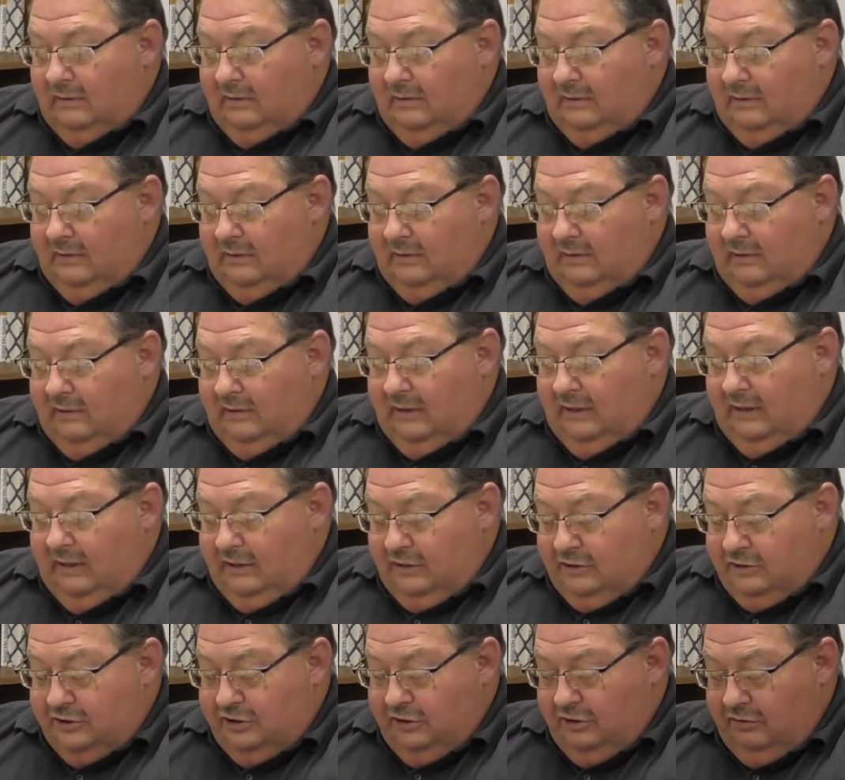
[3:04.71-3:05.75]
The
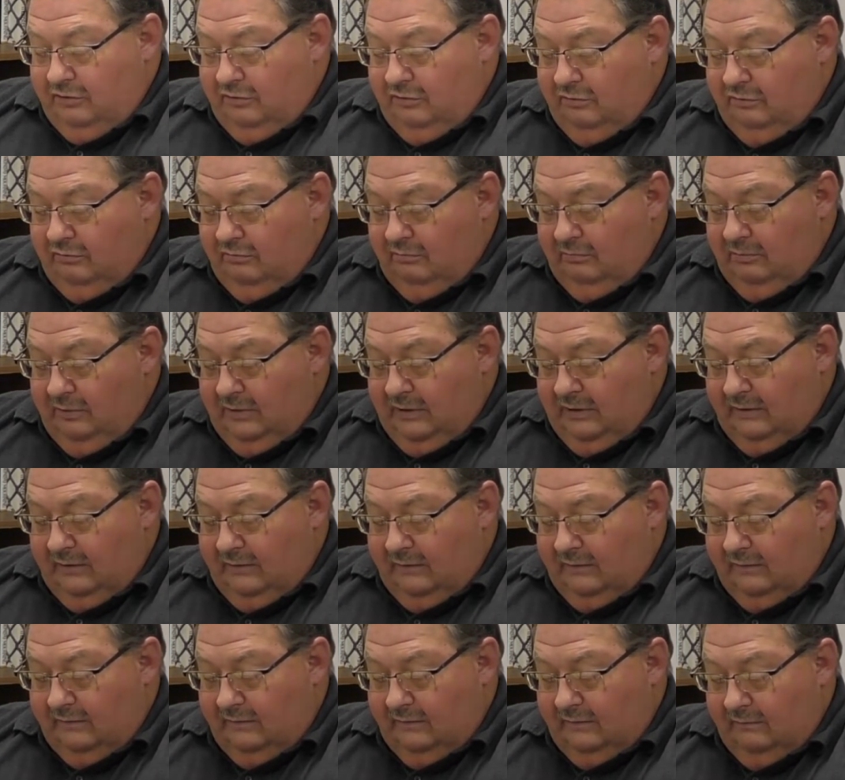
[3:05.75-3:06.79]
issue
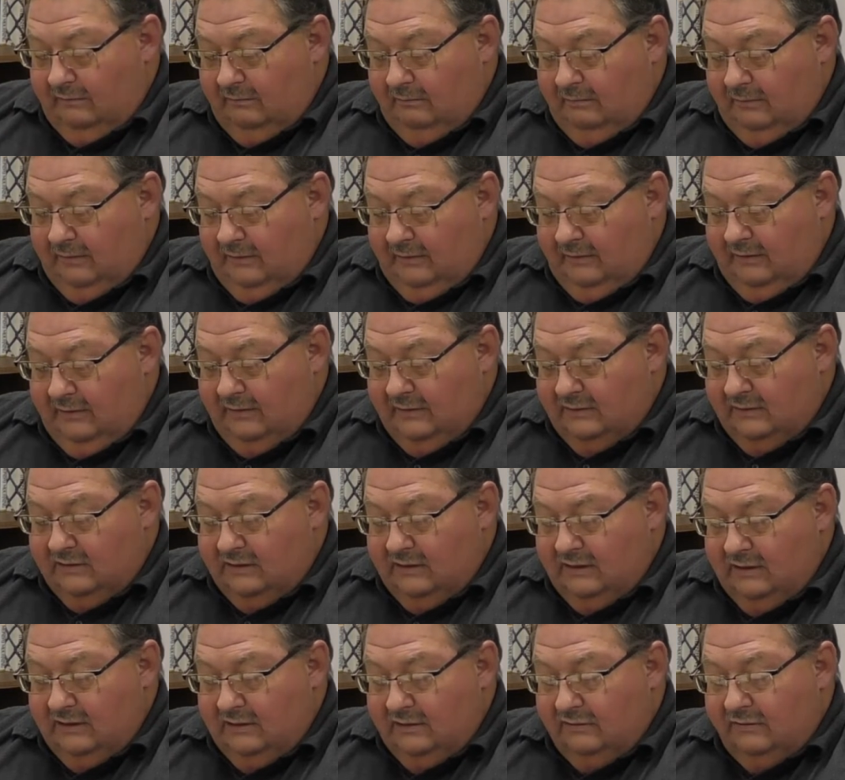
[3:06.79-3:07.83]
with this
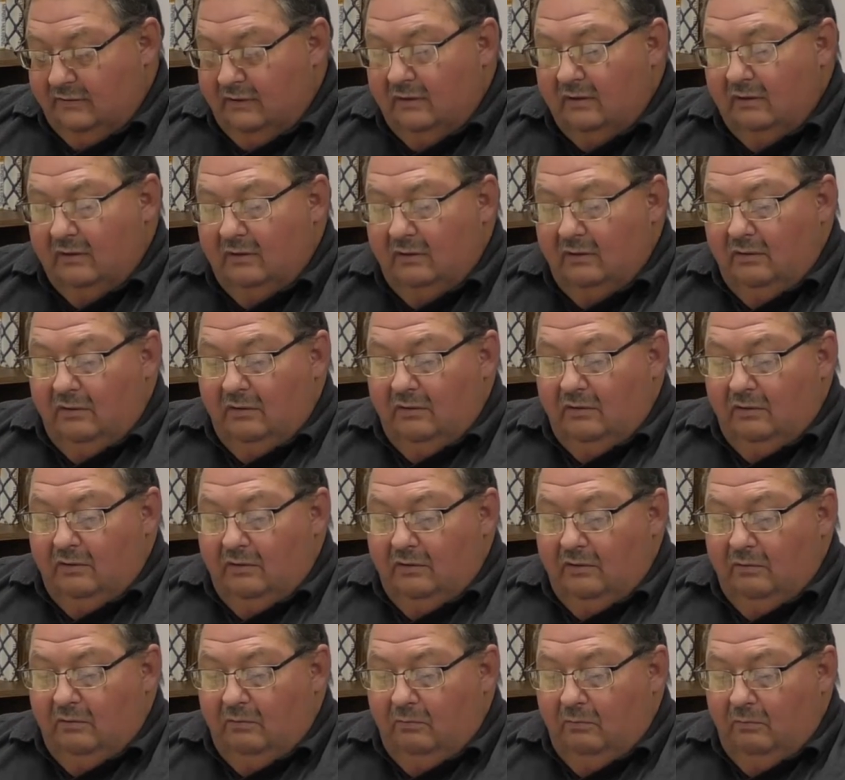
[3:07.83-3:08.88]
is
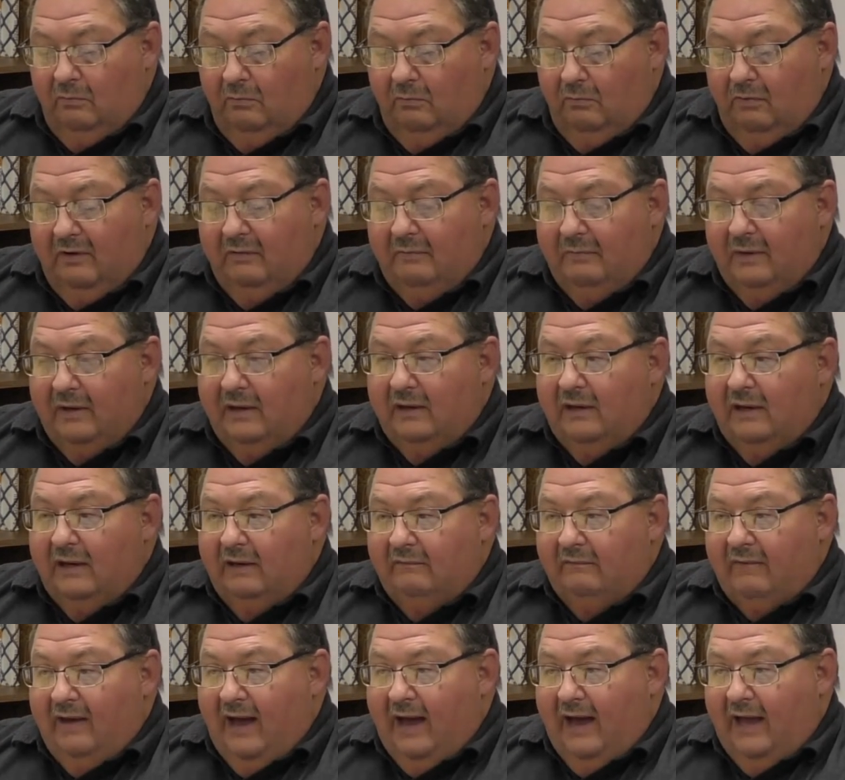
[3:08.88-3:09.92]
we've been
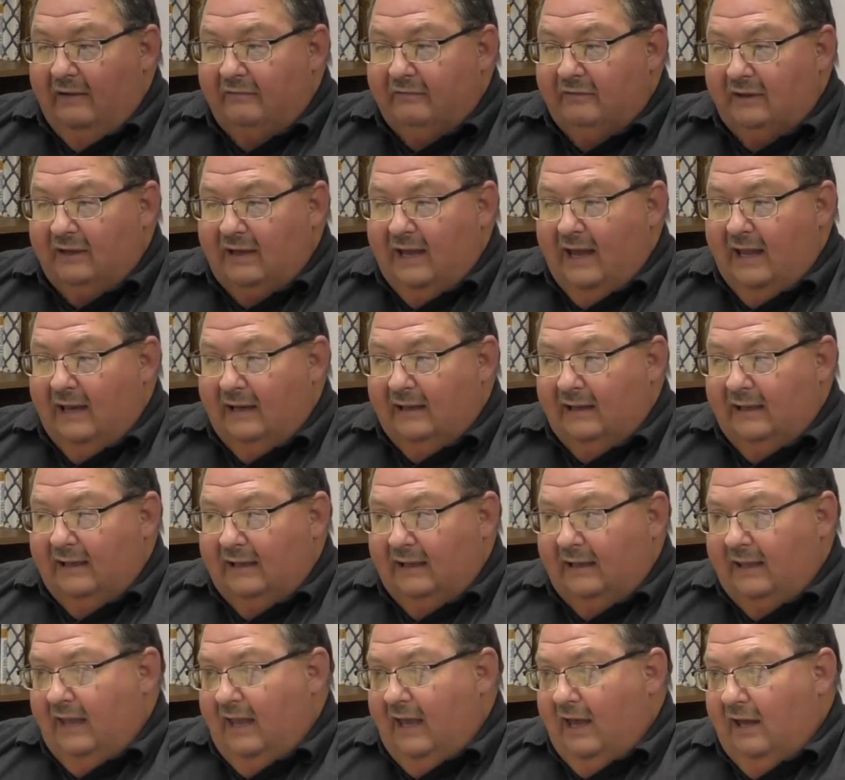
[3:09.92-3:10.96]
advising
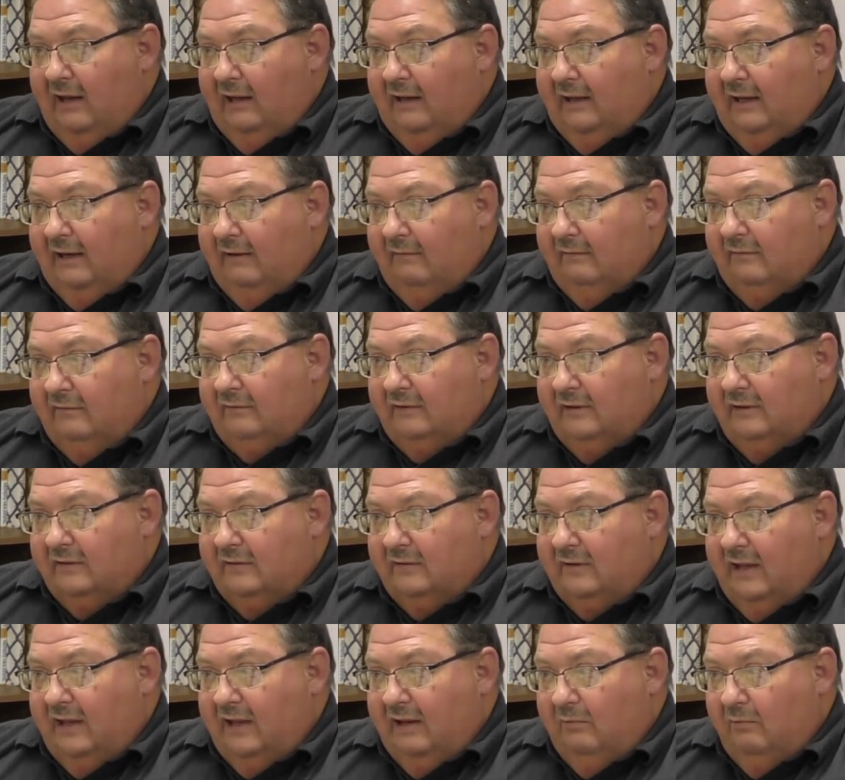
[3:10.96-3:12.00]
Allegheny County ever
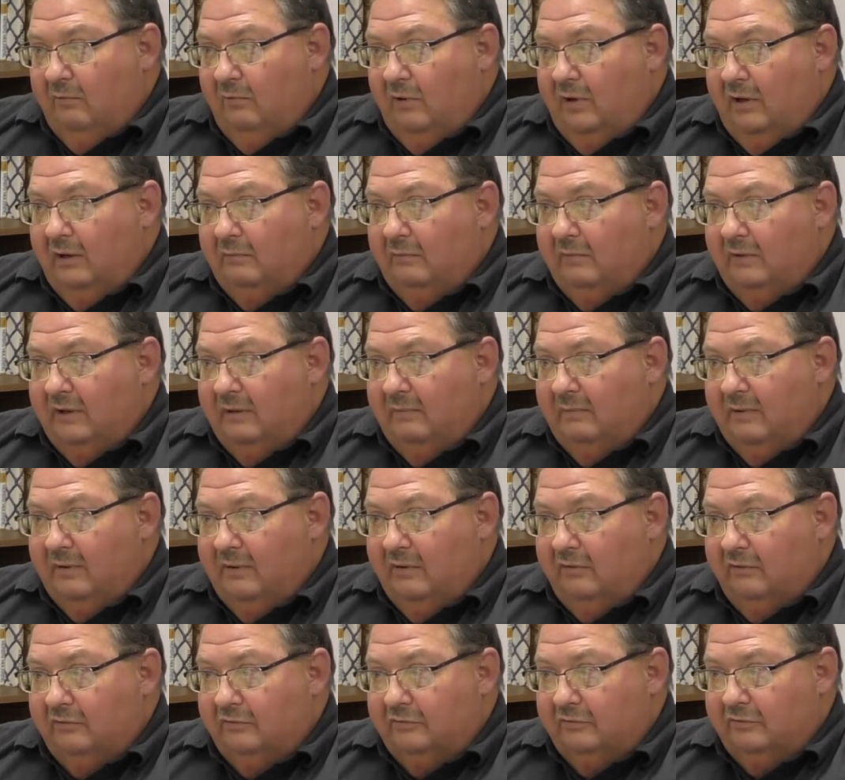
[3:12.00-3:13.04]
since day one when the
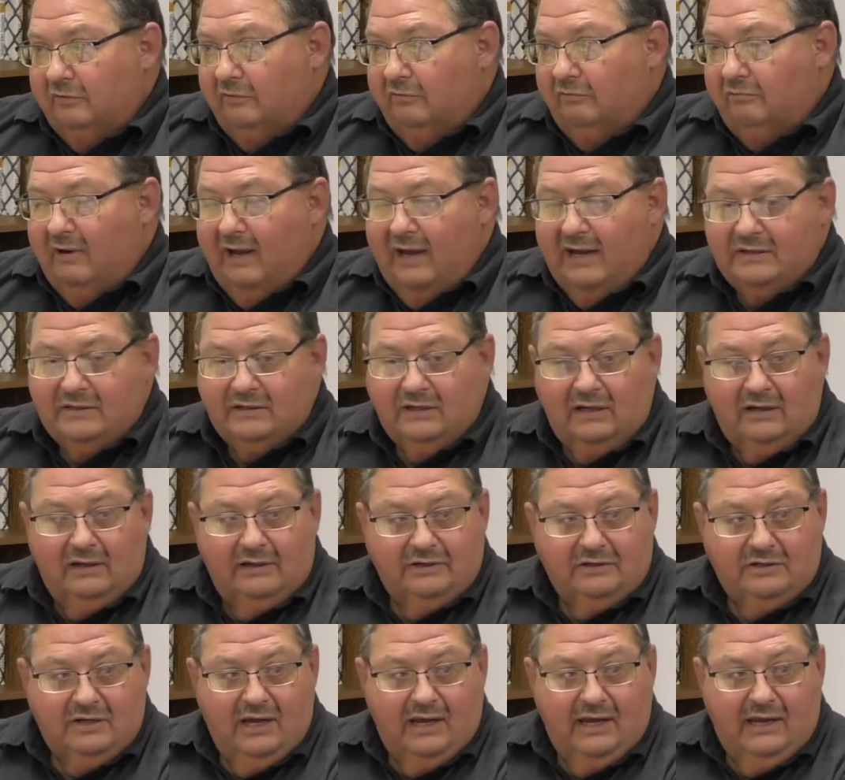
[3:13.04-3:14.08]
bills so
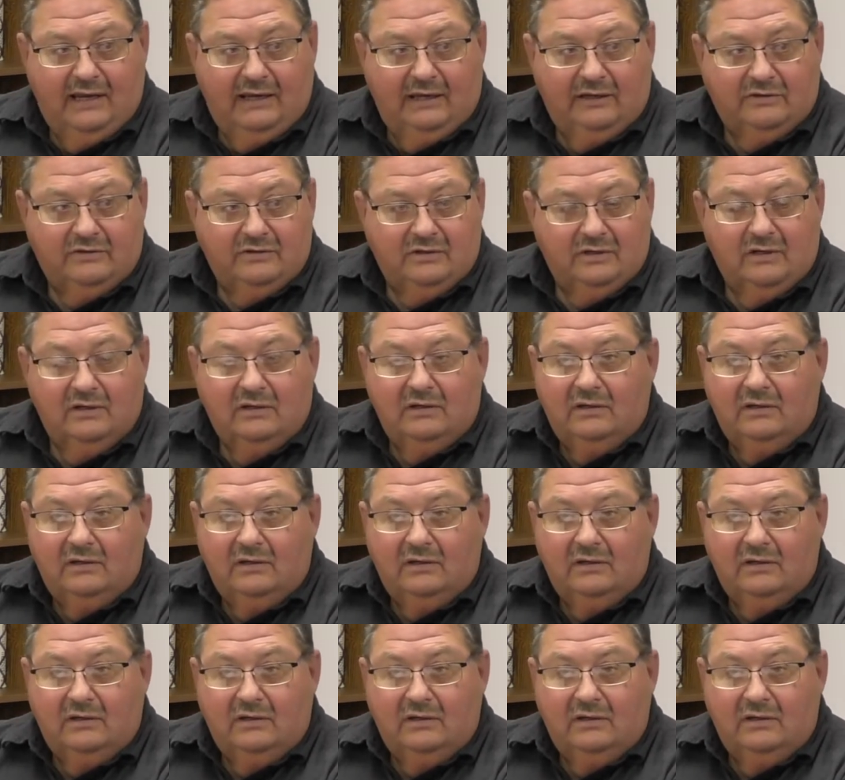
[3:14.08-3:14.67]
drastically changed